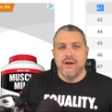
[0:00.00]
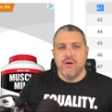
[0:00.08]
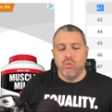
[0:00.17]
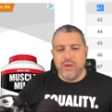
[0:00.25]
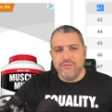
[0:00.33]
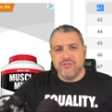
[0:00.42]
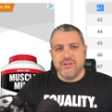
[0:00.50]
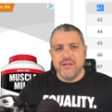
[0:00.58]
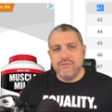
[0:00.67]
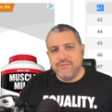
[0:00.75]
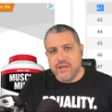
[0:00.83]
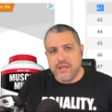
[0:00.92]
We've
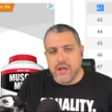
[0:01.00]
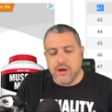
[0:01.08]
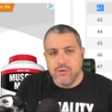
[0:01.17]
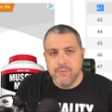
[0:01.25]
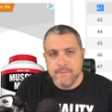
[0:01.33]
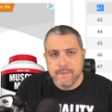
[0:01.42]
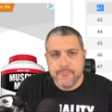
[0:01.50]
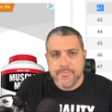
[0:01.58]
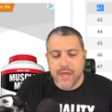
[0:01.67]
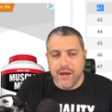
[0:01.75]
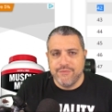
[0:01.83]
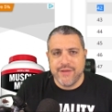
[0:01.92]
seen video
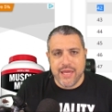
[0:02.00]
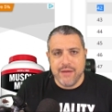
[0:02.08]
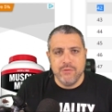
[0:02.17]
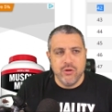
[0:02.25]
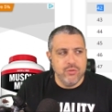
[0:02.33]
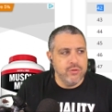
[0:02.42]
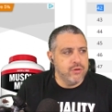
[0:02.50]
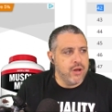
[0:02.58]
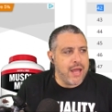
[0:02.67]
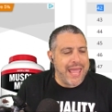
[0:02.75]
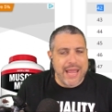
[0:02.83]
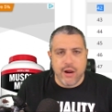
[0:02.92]
of Cam Newton
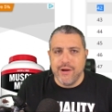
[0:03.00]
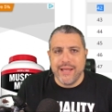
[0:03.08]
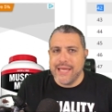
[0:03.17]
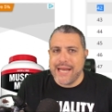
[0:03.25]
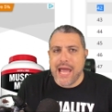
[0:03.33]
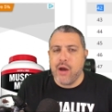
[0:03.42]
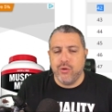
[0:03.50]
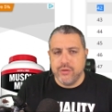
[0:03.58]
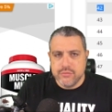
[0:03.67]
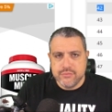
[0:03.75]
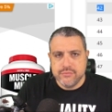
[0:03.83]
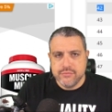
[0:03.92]
airing it out
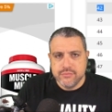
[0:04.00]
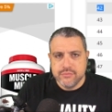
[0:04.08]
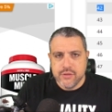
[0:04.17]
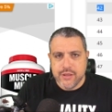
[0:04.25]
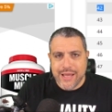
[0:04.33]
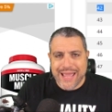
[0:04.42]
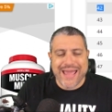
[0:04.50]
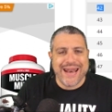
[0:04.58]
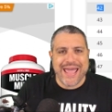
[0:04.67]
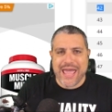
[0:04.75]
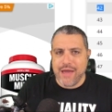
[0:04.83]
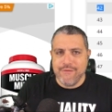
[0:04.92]
and
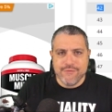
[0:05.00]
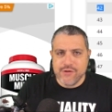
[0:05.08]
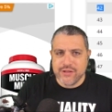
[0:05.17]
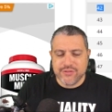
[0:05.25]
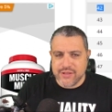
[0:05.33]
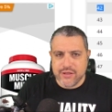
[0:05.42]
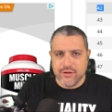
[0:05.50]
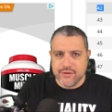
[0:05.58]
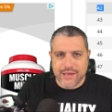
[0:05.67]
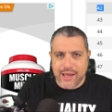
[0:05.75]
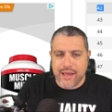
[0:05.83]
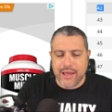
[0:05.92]
every single
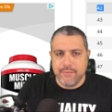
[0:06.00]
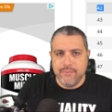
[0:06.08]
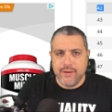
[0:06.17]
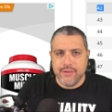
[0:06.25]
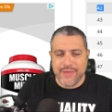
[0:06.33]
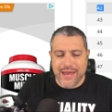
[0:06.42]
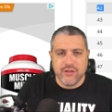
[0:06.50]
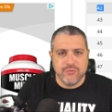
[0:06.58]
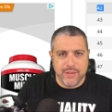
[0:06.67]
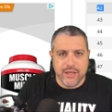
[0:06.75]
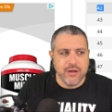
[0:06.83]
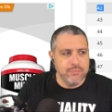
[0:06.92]
time that it's
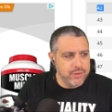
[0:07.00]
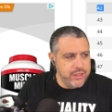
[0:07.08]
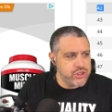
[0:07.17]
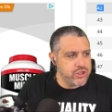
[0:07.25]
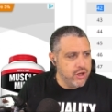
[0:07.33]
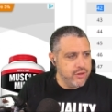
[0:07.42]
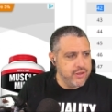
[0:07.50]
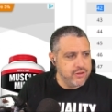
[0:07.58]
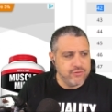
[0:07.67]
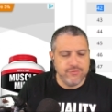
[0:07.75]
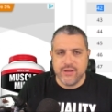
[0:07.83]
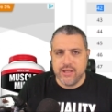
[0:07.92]
been a completion on
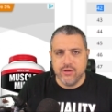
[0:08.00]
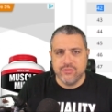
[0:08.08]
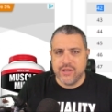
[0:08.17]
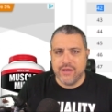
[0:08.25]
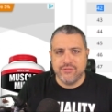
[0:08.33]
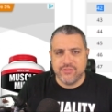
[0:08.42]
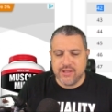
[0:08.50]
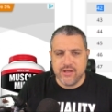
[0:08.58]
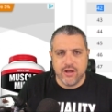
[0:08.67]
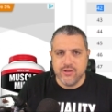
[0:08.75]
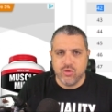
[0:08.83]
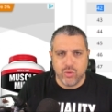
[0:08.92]
these videos that I've seen
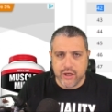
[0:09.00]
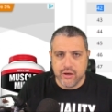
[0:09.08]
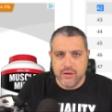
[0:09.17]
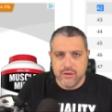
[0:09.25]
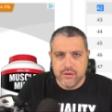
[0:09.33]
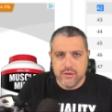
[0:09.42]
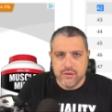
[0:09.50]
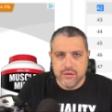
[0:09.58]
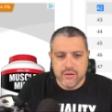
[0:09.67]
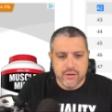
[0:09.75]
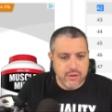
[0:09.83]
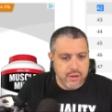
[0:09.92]
on Twitter,
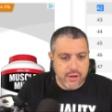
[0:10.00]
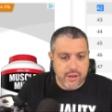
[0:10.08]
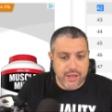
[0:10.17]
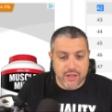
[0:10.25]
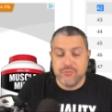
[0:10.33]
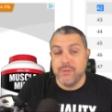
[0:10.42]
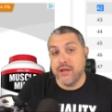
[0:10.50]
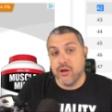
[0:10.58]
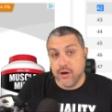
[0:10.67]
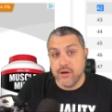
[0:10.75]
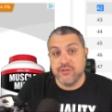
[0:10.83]
it's been Curtis